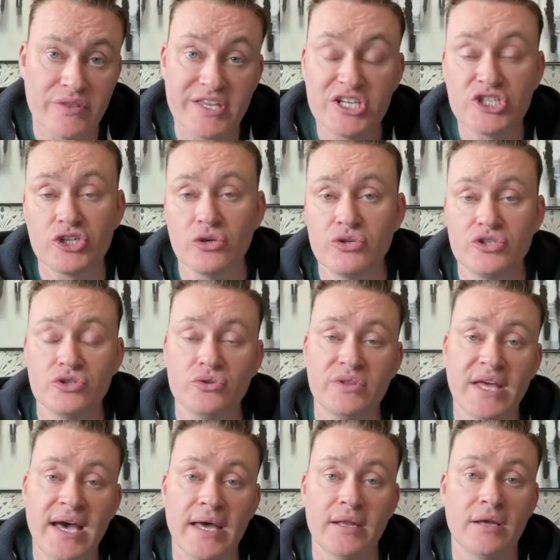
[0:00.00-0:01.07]
shows you
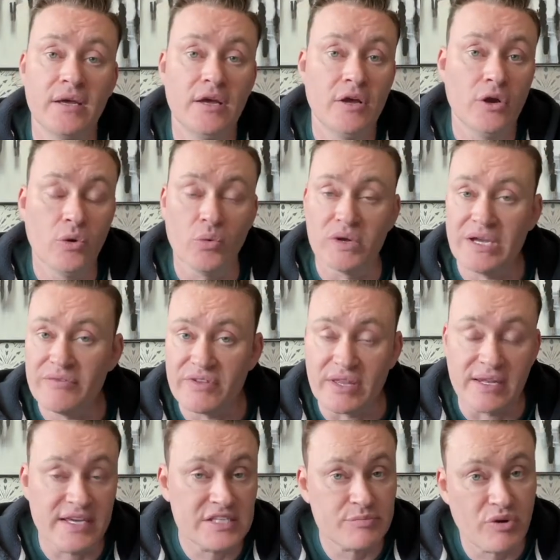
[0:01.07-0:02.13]
that whatever the
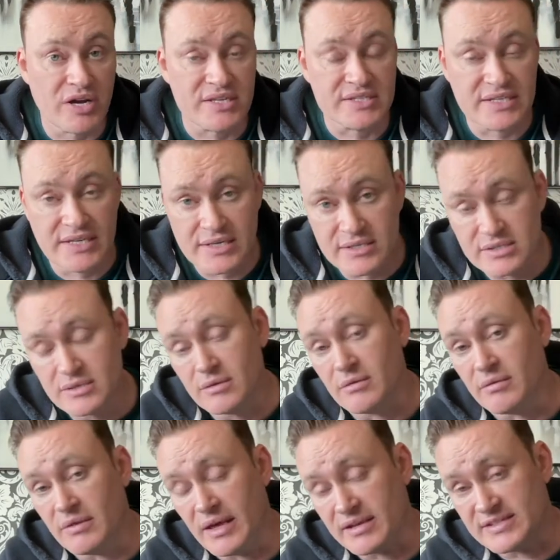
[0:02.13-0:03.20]
list price is,
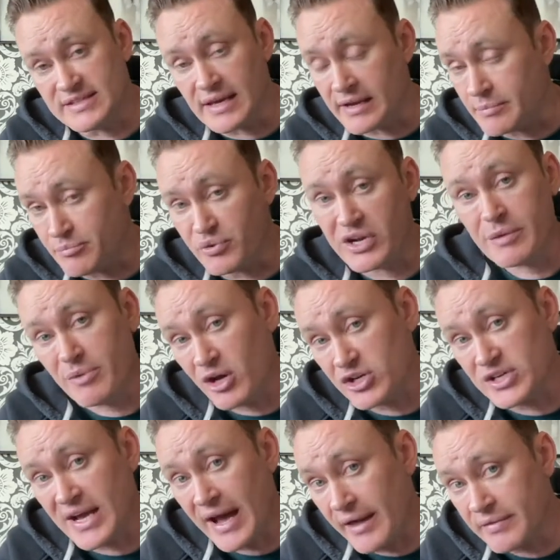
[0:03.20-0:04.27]
they're selling pretty
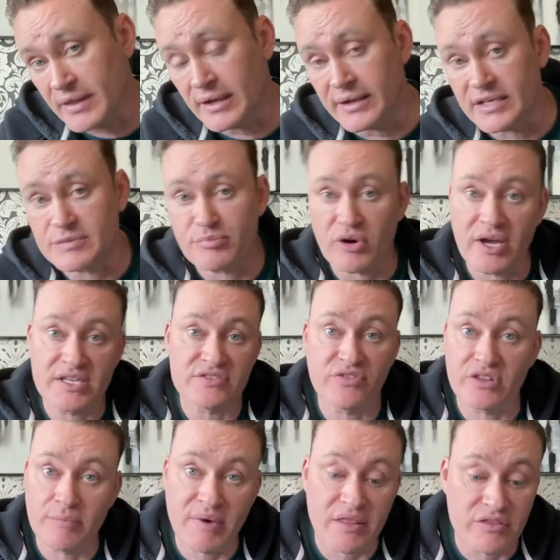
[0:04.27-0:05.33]
much at the list price for
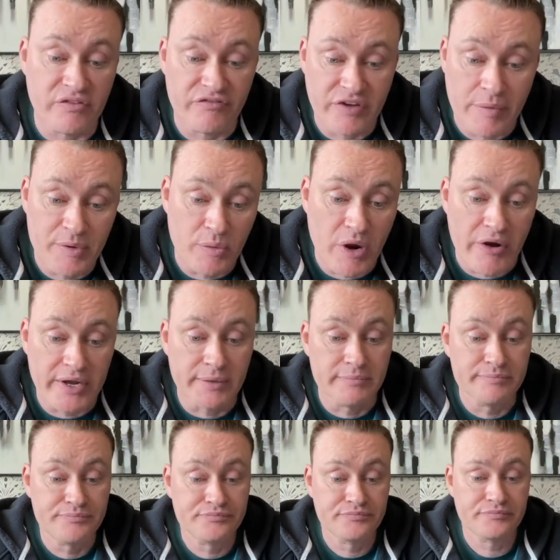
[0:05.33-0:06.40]
the month of February.
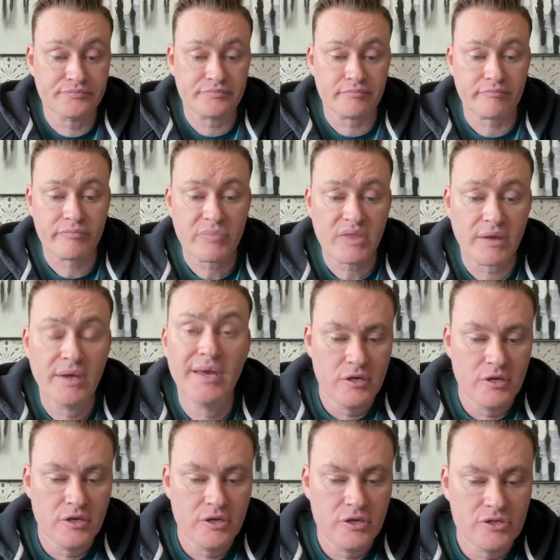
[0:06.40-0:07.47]

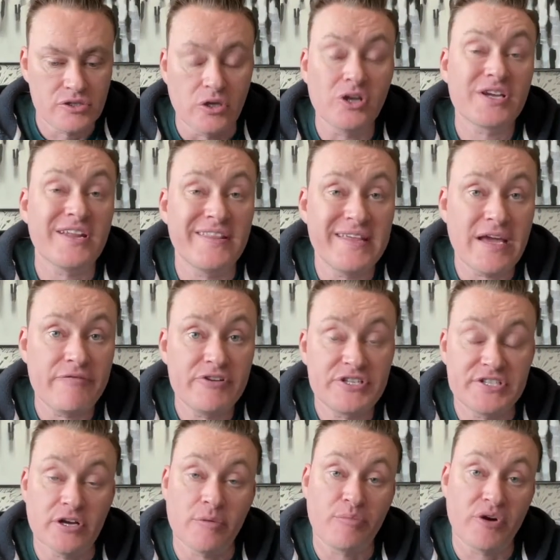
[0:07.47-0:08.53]
So looking at the average
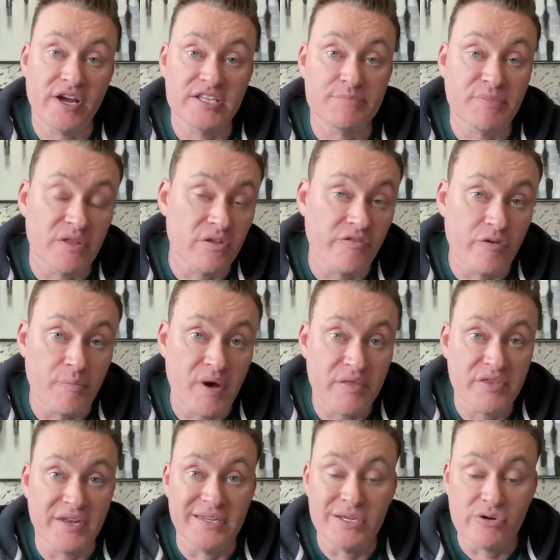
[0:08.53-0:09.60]
sale price month over
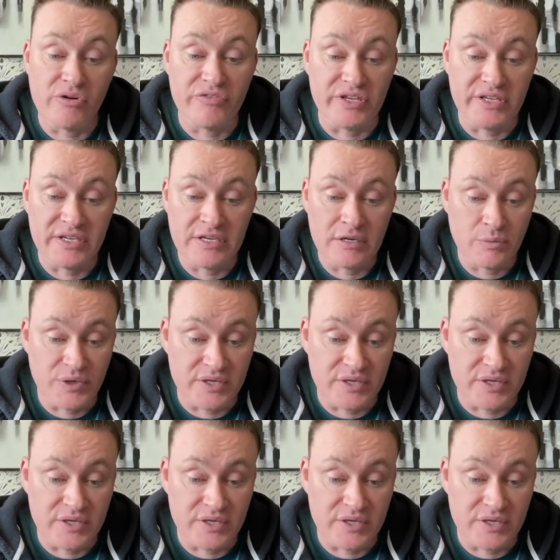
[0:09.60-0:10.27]
month and year over year, we can